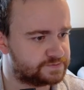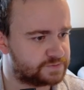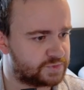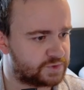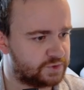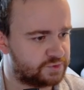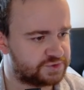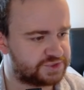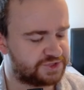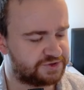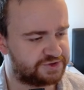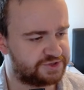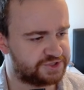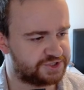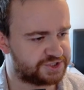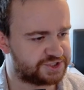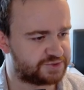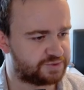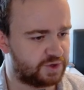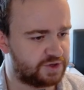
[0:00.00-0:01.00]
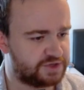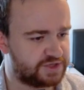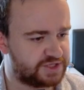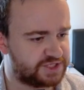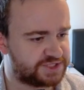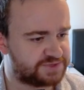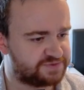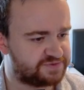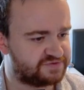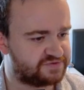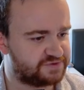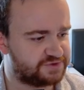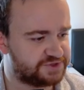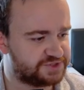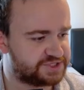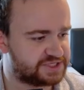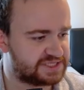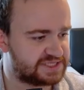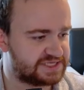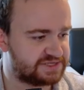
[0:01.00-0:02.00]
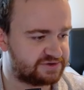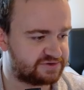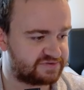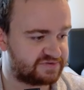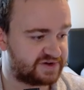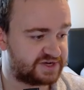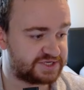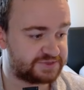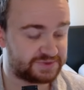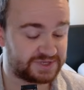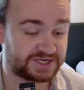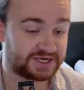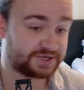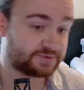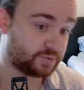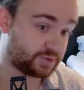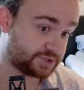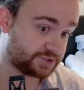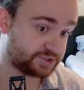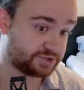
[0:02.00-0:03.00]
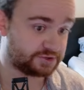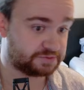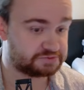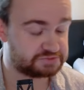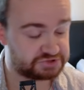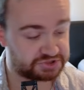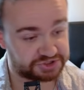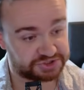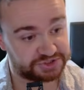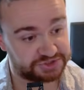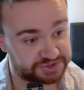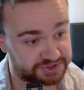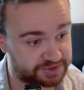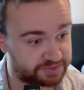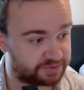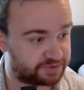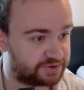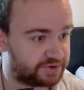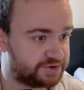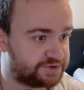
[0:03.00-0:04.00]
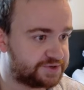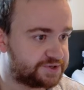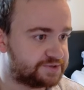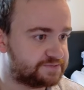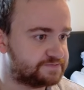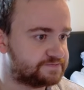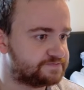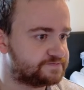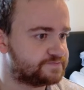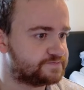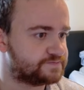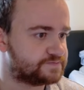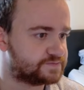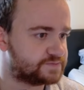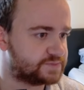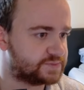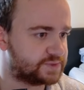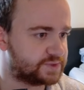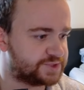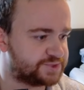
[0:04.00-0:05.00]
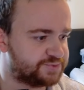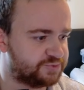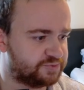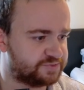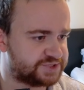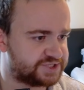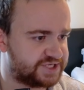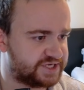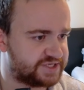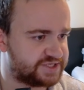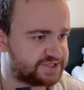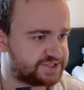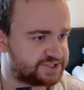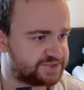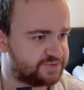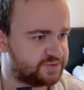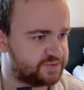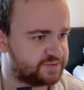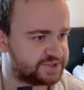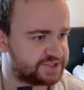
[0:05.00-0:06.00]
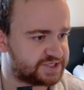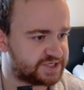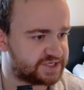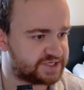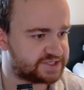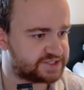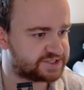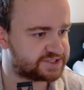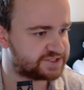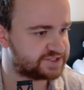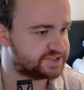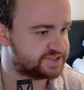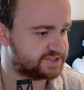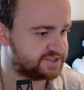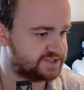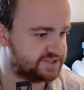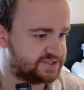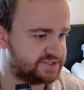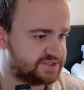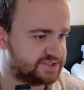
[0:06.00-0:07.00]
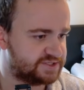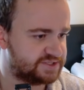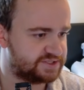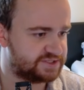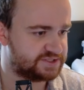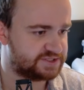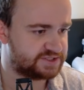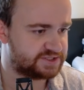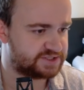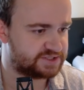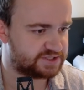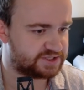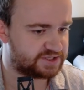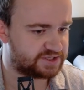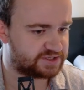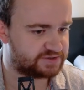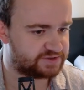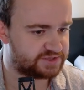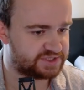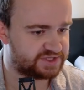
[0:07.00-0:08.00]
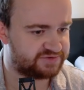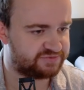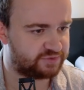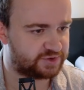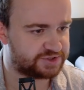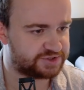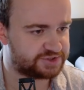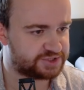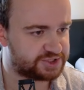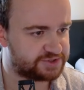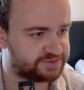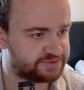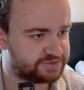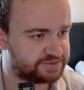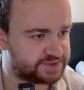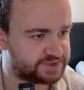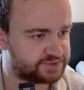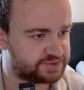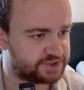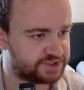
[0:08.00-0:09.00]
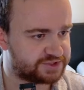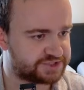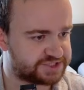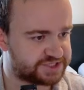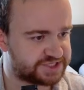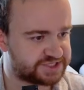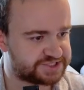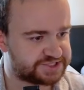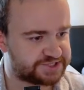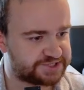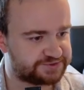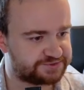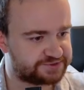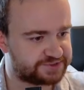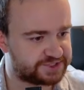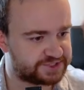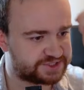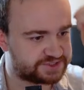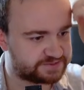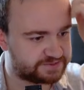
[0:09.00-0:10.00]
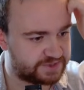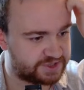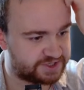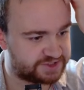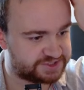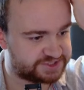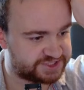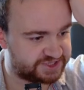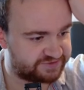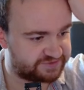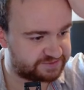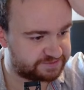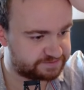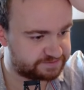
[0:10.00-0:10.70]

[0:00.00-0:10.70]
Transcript: Also could have swung this before using leader effect, but I had one Don. Could have used the Perona. Small mistakes, small mistakes. I'm going to leave one Don open, so we'll go 6 here and then another 7.